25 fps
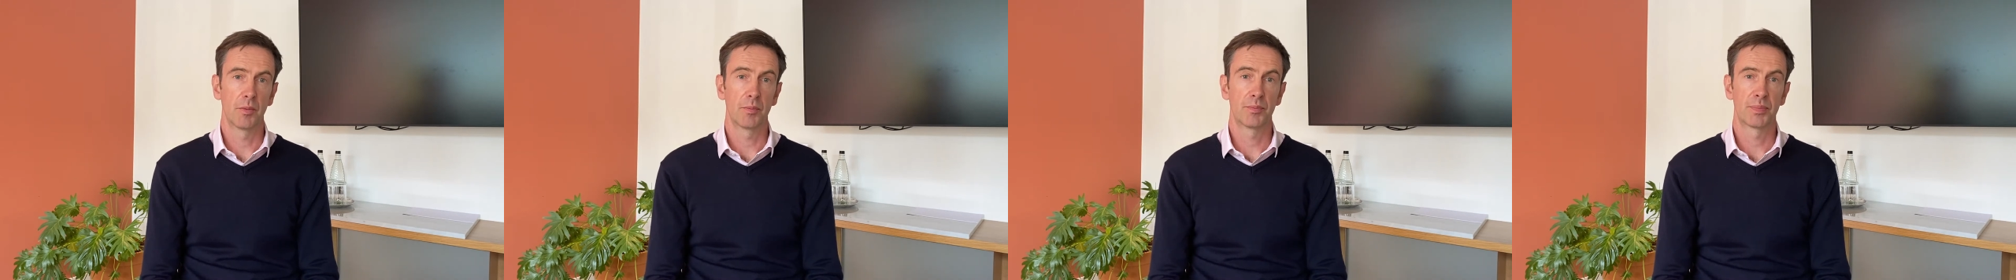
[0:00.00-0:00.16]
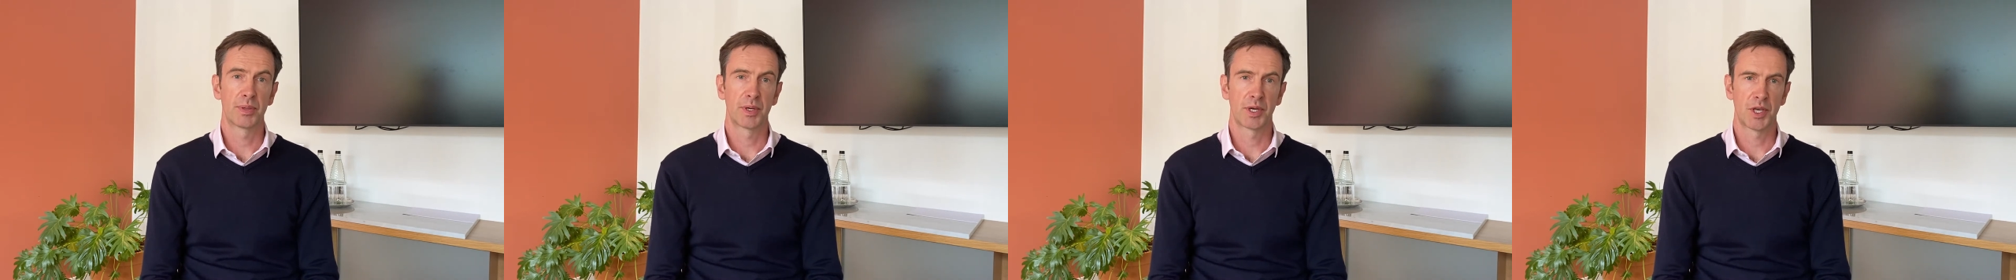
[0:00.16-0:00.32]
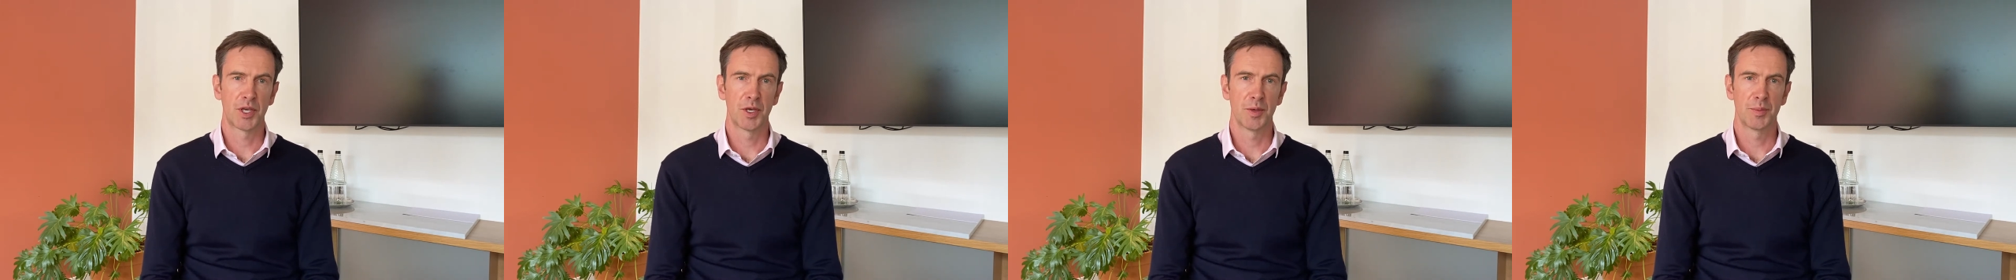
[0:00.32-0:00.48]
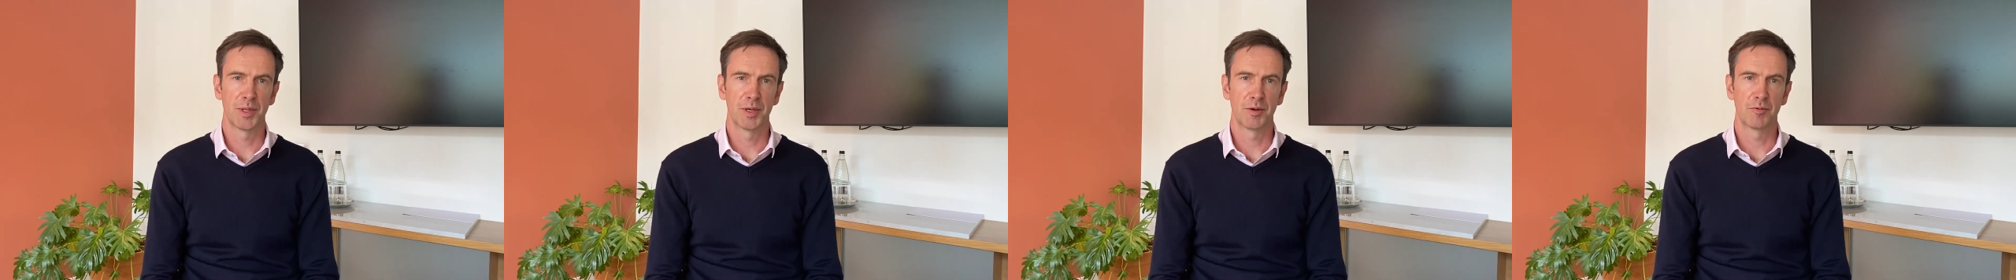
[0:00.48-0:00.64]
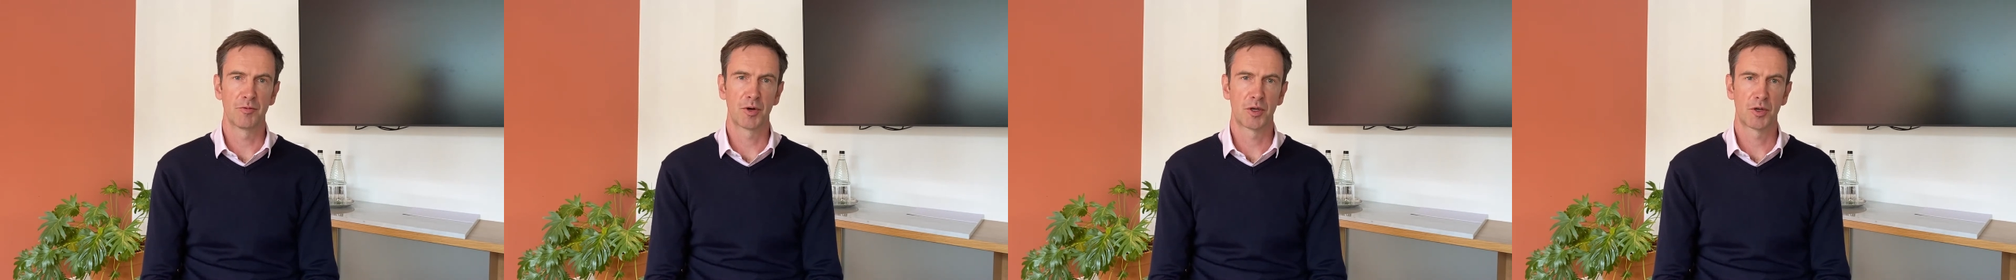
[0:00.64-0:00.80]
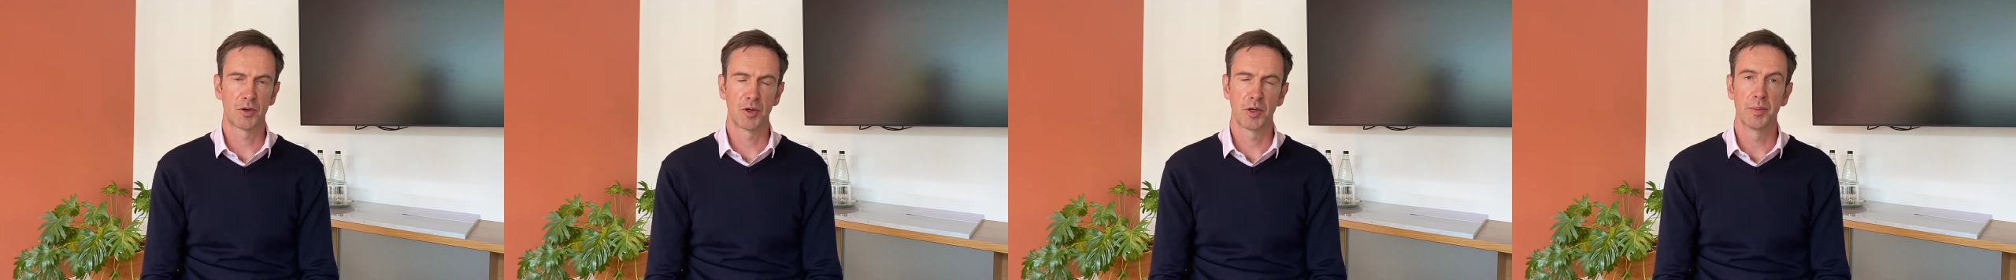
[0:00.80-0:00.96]

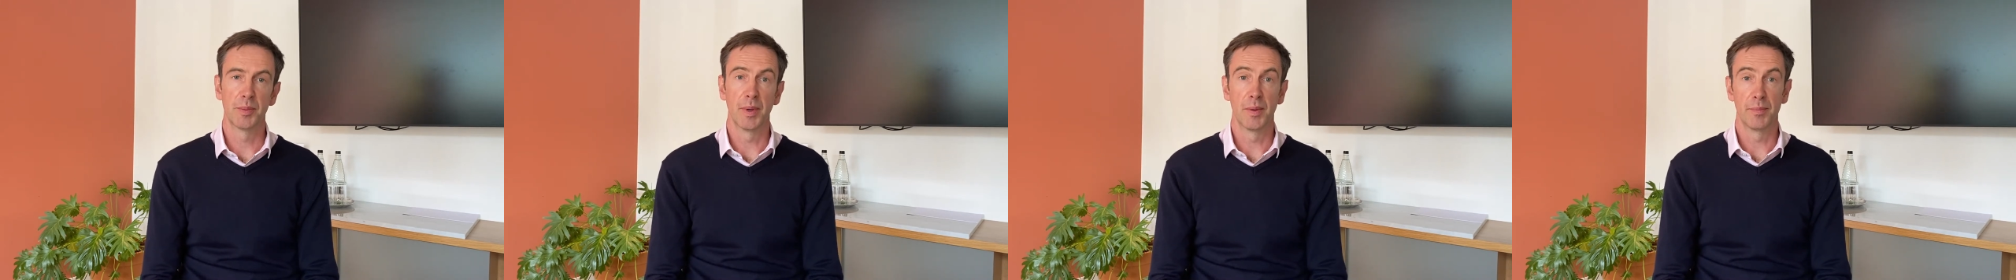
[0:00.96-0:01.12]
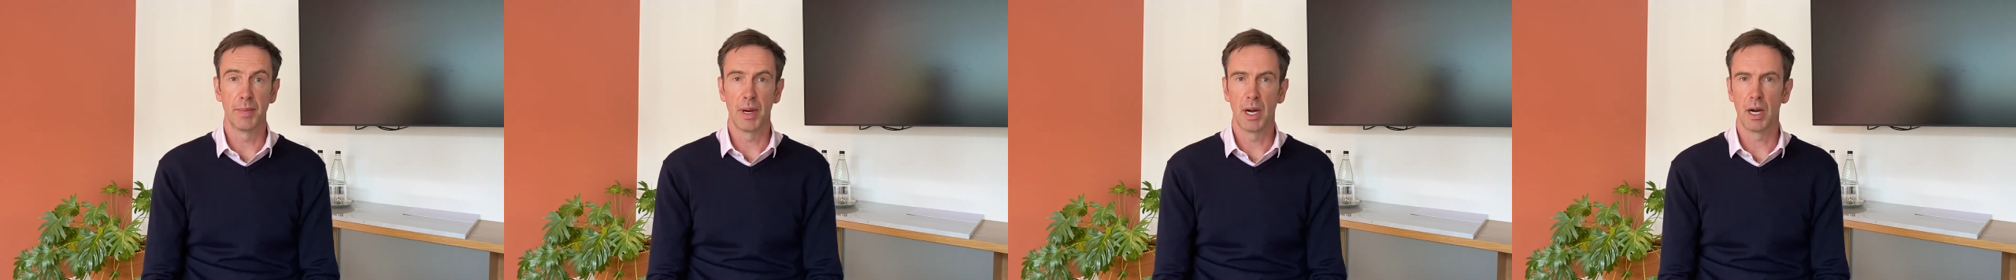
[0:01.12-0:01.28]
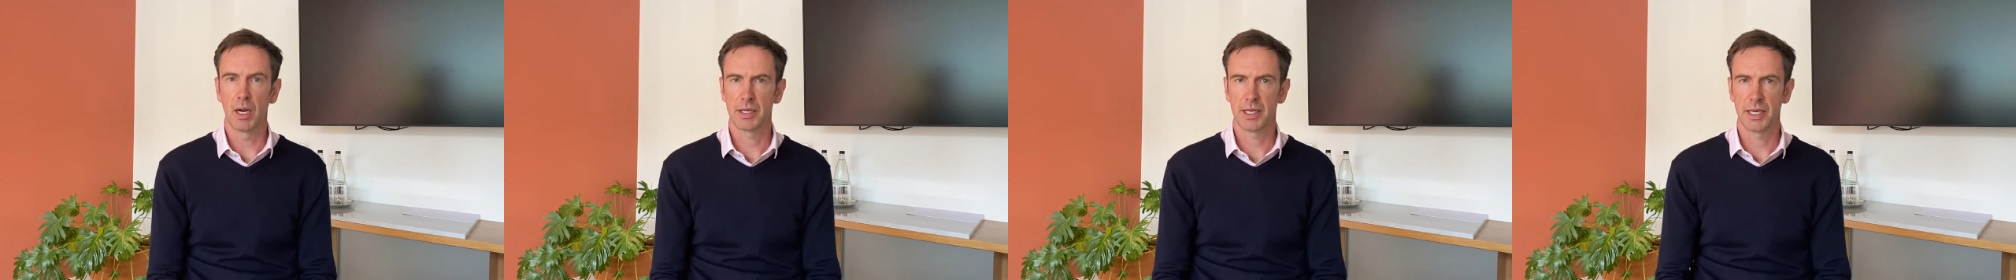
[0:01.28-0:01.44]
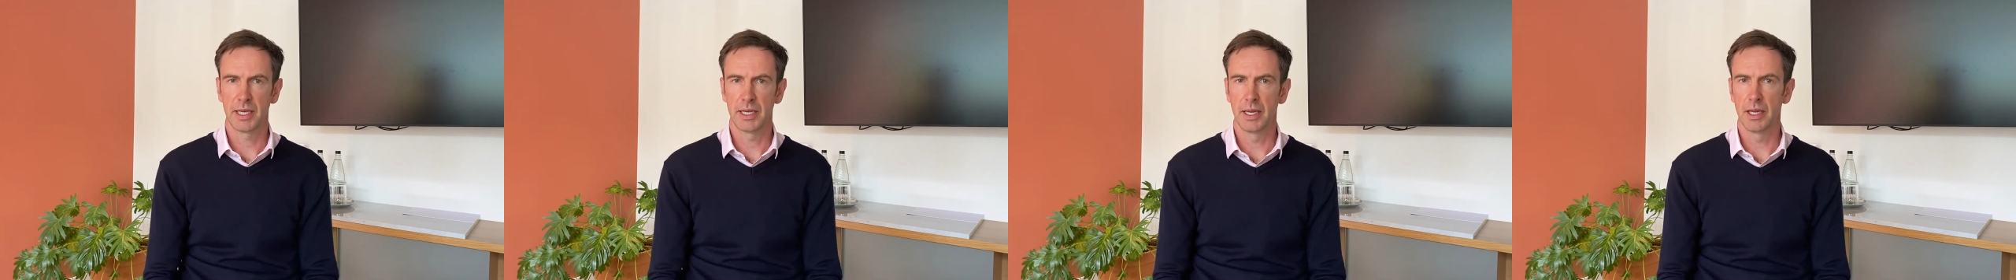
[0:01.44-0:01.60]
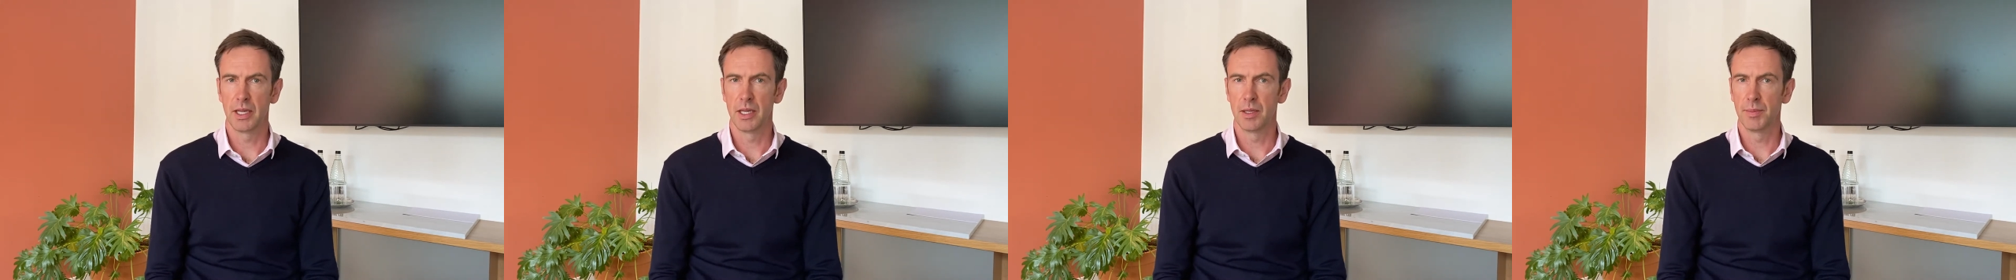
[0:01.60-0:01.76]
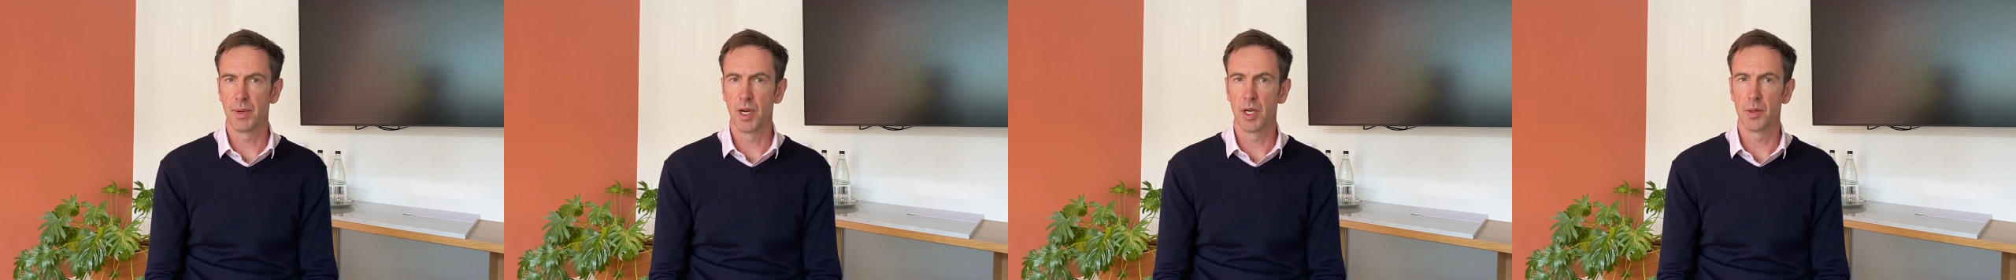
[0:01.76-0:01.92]
procurement recruitment market
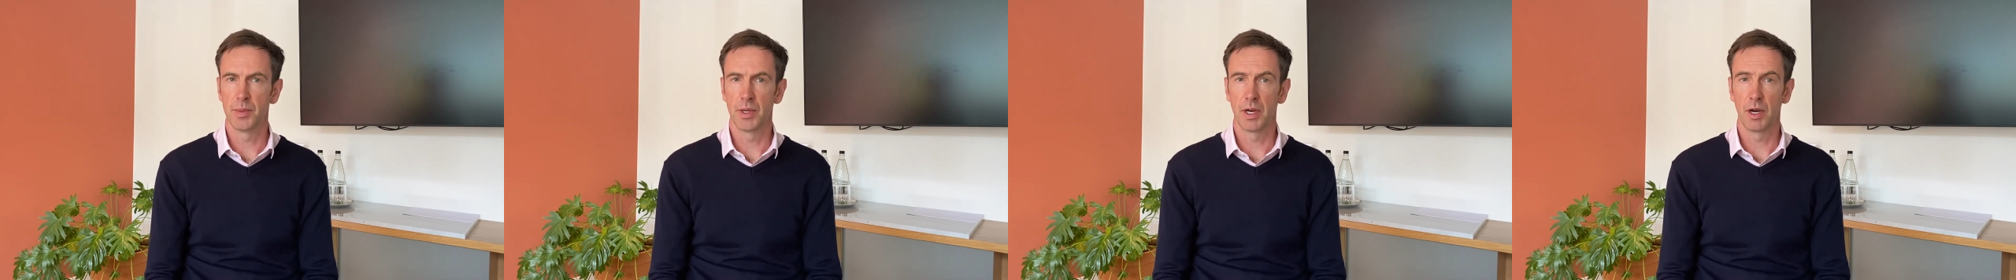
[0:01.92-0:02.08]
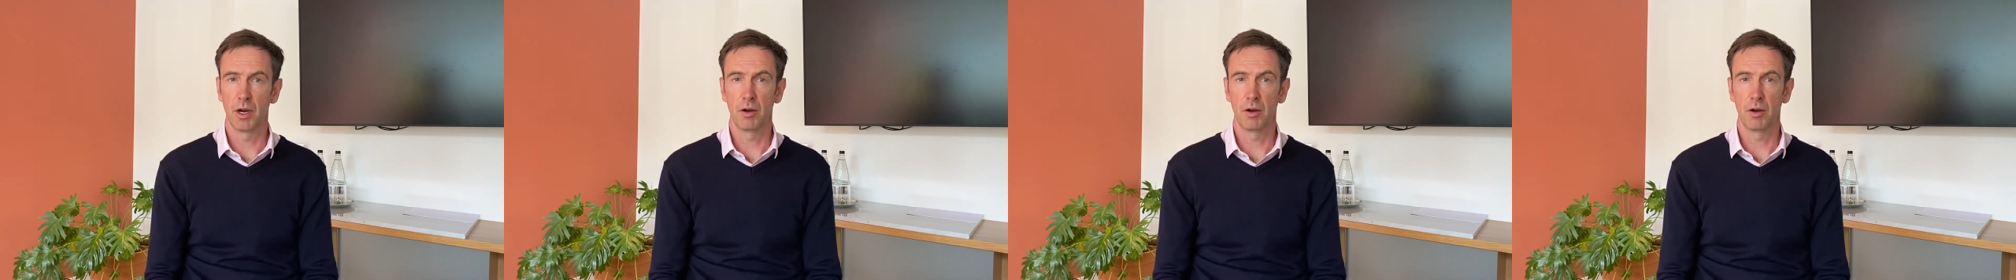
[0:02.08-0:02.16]
at the moment